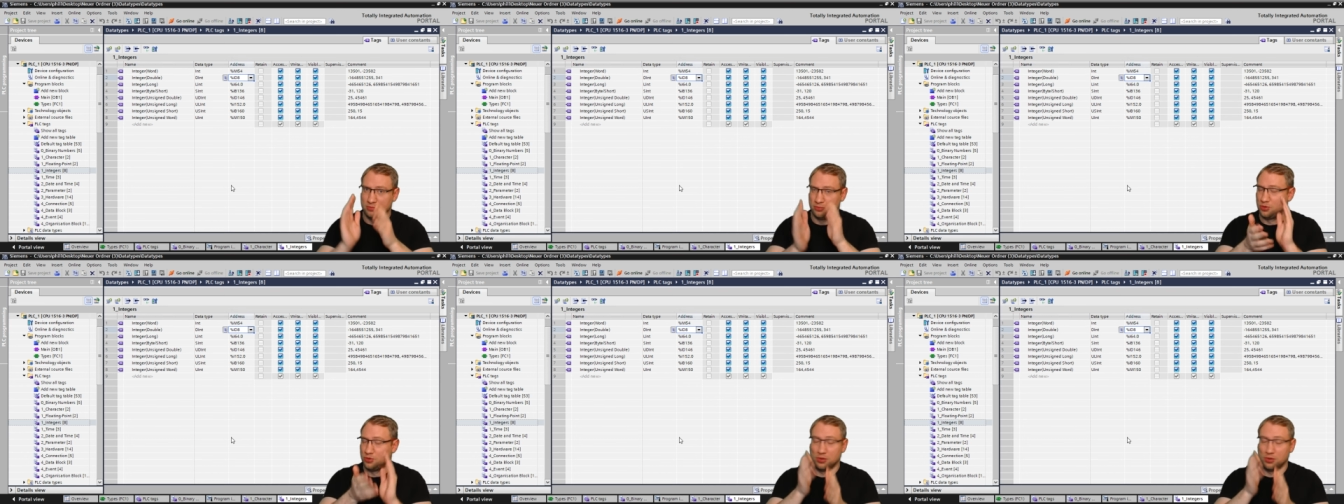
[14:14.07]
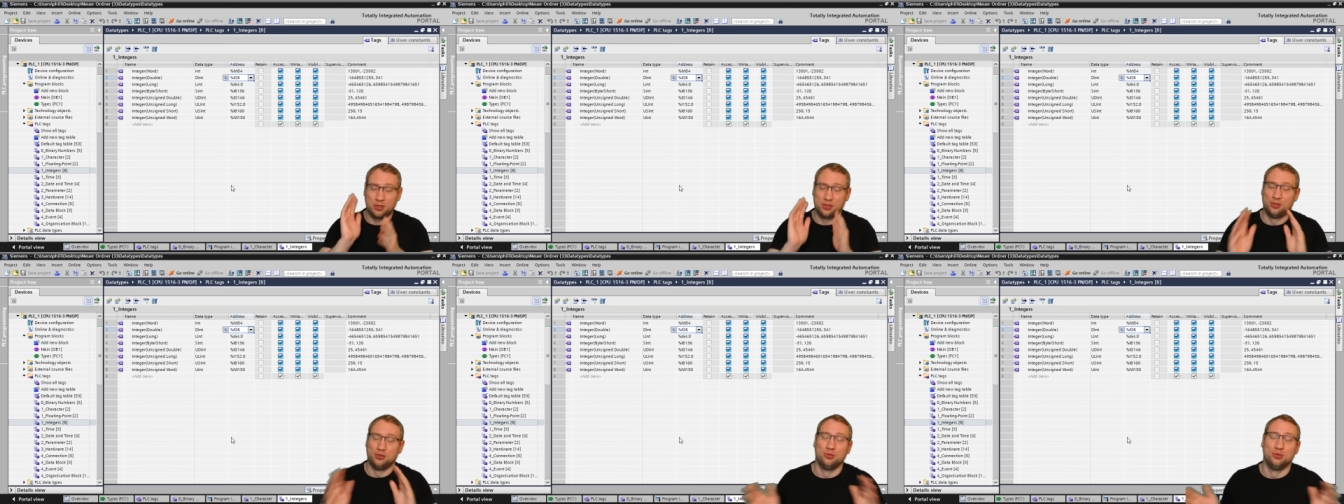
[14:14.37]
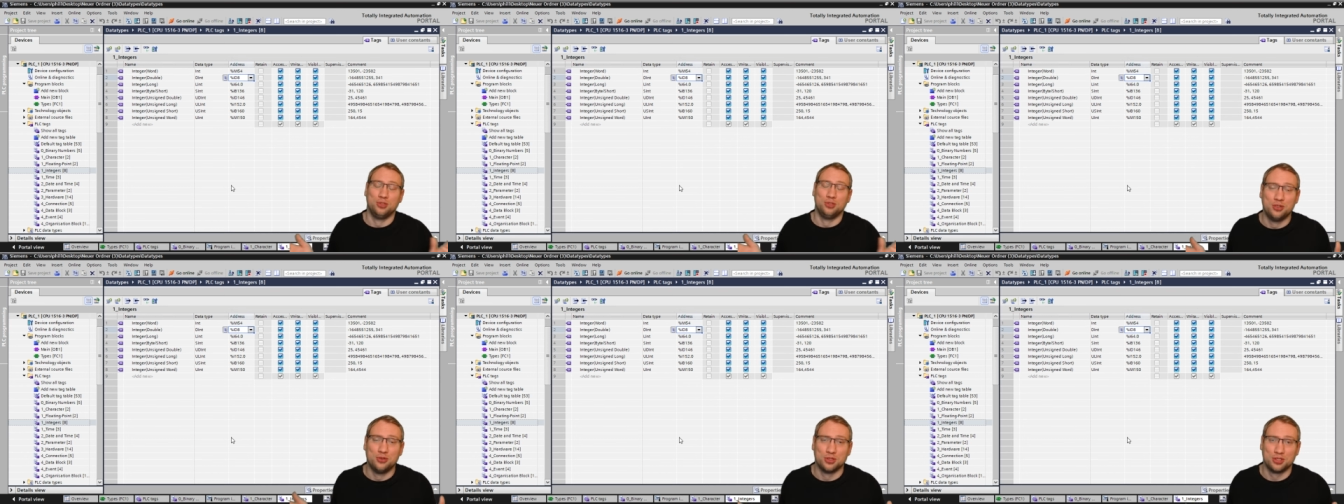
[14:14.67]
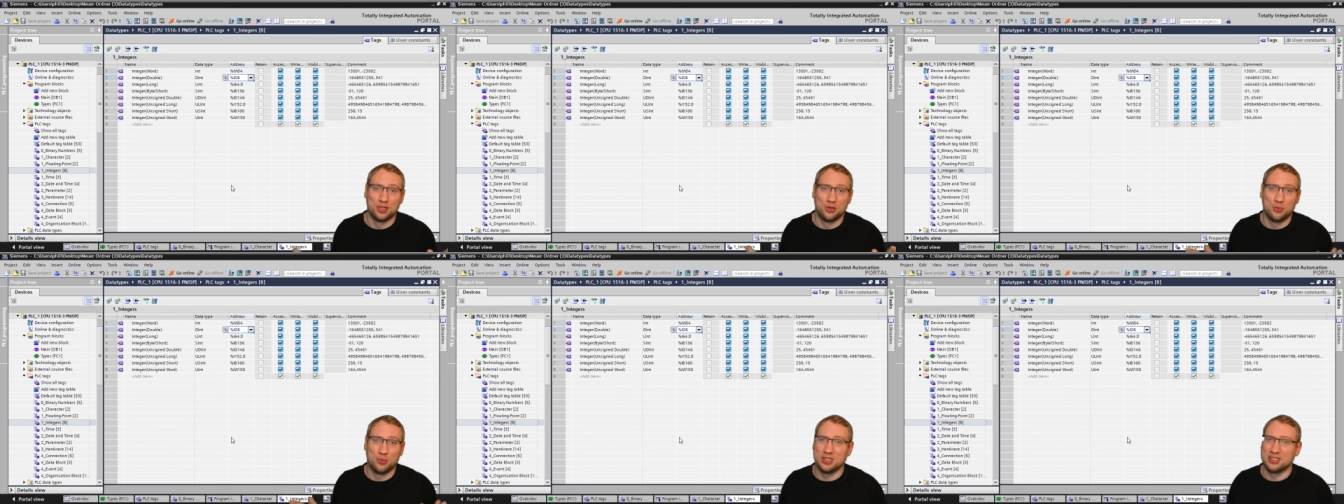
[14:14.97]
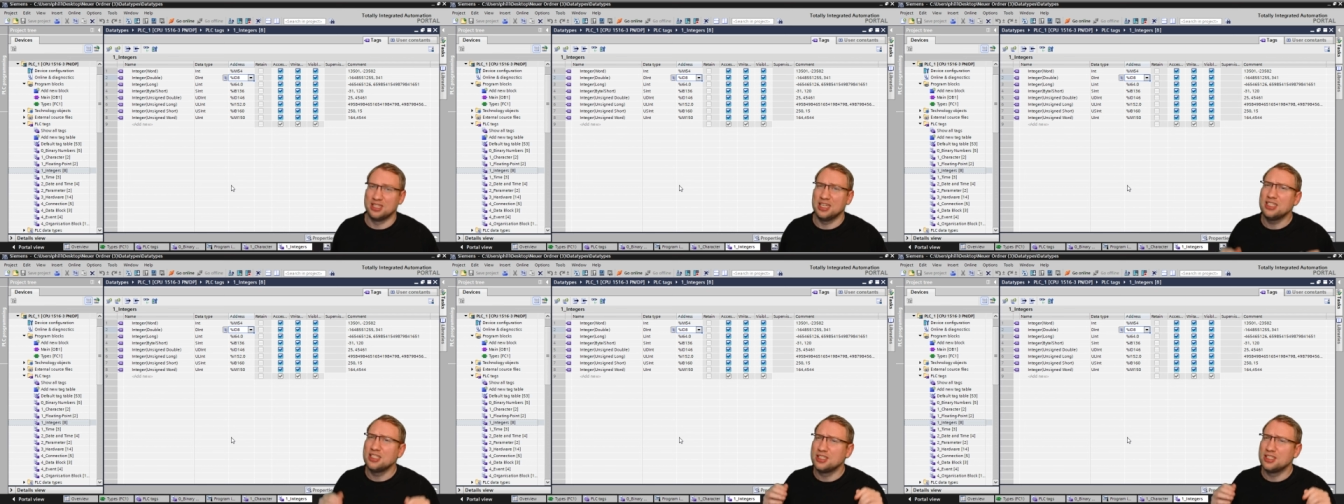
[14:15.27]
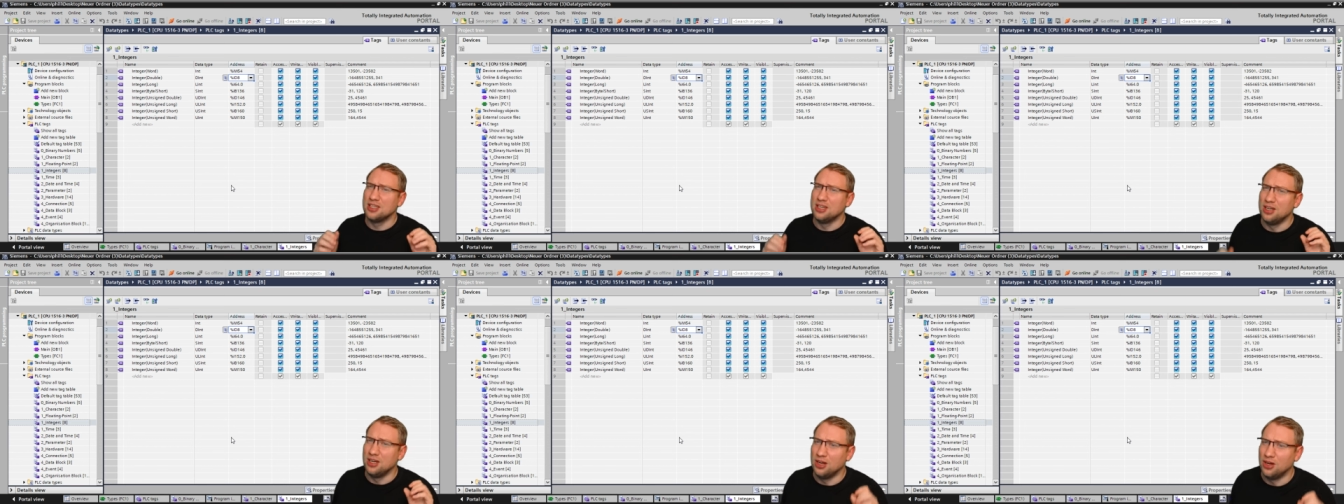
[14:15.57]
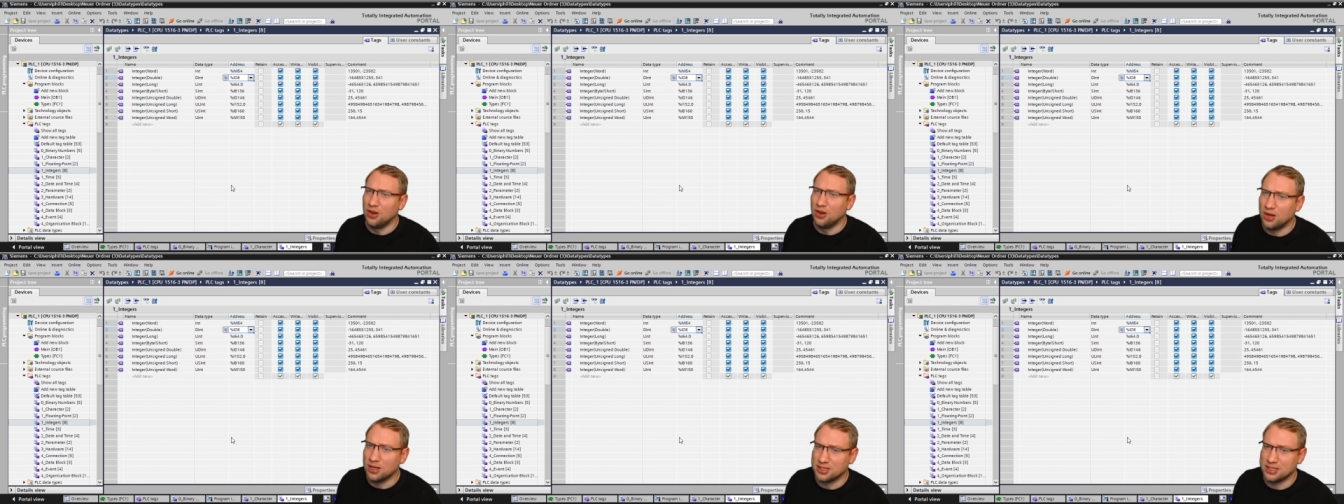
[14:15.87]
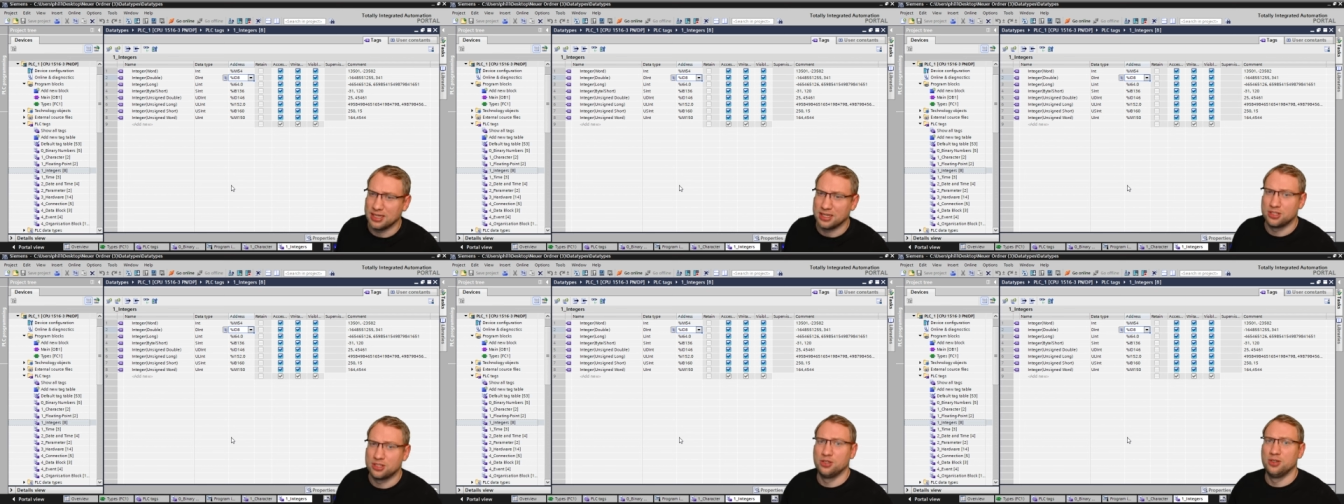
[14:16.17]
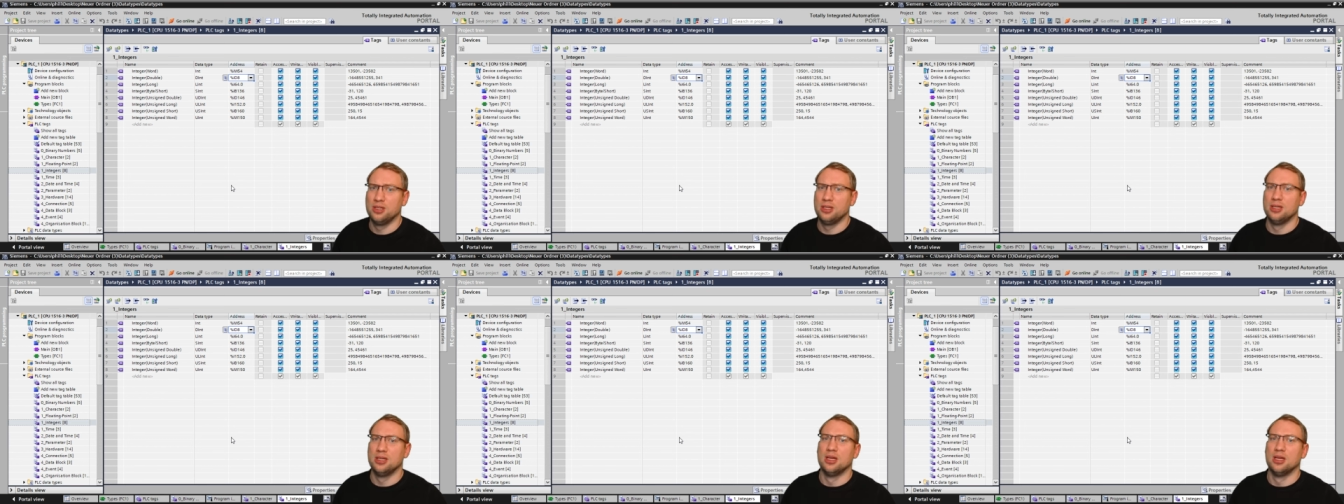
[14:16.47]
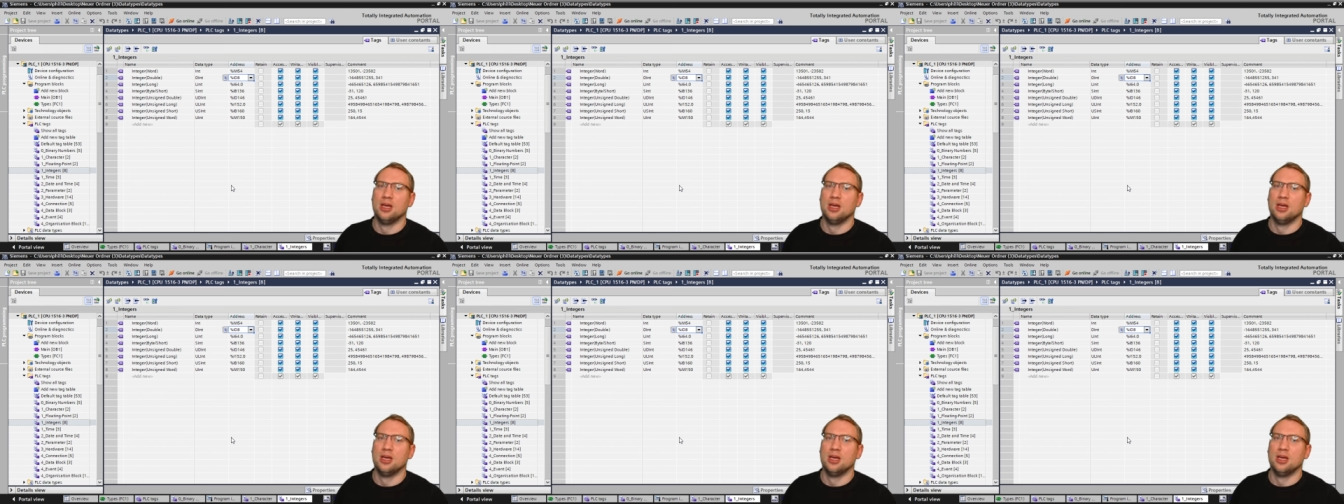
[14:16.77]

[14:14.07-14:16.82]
thirty-two zeros and ones. That's a lot, actually.